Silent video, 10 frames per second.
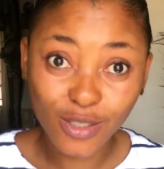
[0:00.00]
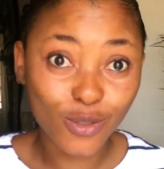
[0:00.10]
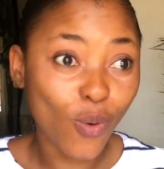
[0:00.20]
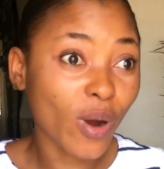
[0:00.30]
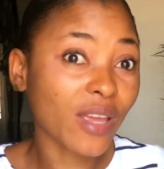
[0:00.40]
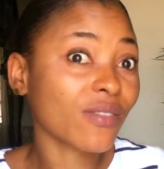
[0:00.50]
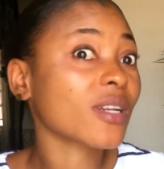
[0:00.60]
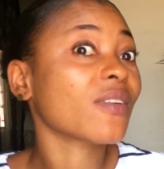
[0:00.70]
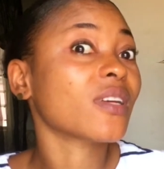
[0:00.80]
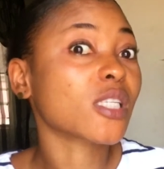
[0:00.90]
or even
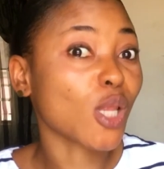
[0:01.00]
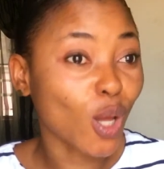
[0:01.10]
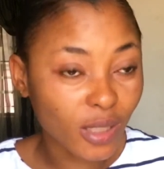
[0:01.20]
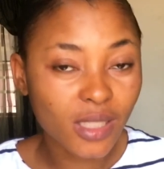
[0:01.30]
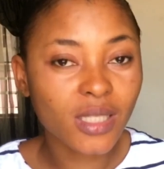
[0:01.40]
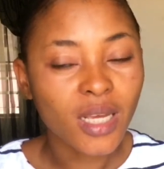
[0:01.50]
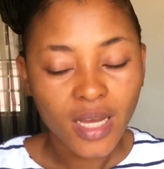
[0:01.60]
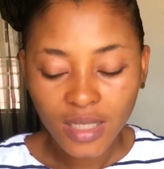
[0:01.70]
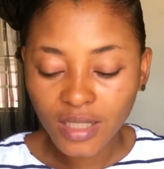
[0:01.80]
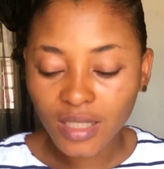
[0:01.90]
if it's not,
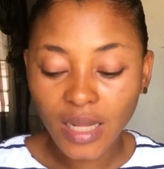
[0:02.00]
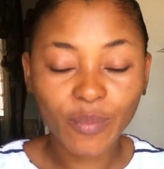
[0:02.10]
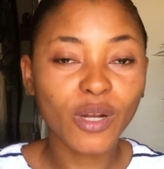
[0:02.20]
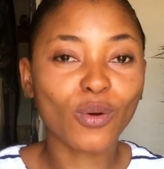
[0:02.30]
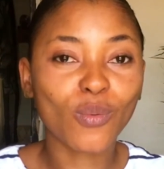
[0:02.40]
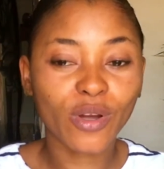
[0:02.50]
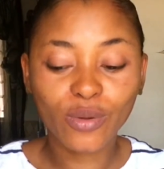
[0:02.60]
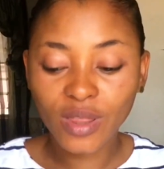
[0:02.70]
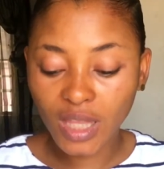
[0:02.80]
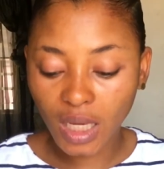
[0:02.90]
just let me know what you
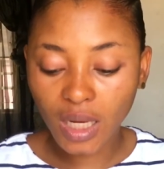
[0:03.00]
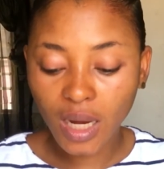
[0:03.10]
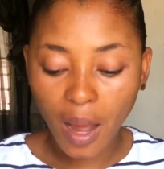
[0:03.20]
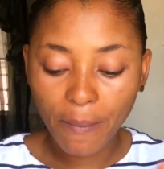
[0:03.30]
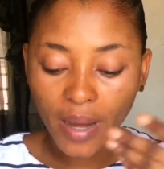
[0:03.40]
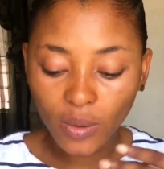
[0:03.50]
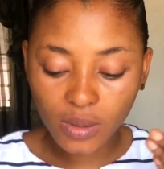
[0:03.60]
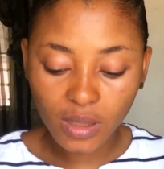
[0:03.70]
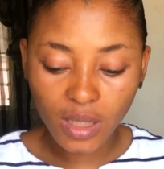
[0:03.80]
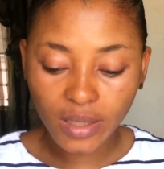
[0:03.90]
think about
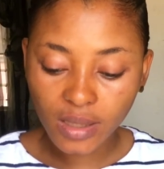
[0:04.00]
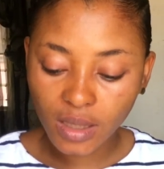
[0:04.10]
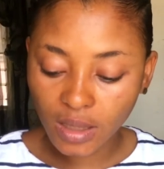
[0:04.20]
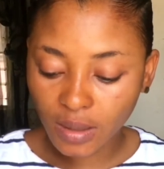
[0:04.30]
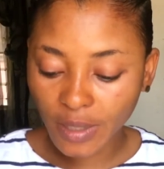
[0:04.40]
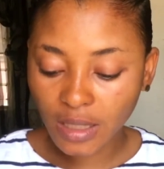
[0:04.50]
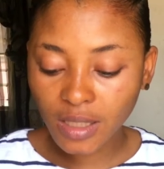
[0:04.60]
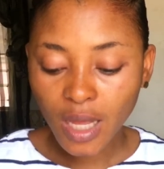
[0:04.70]
that statement.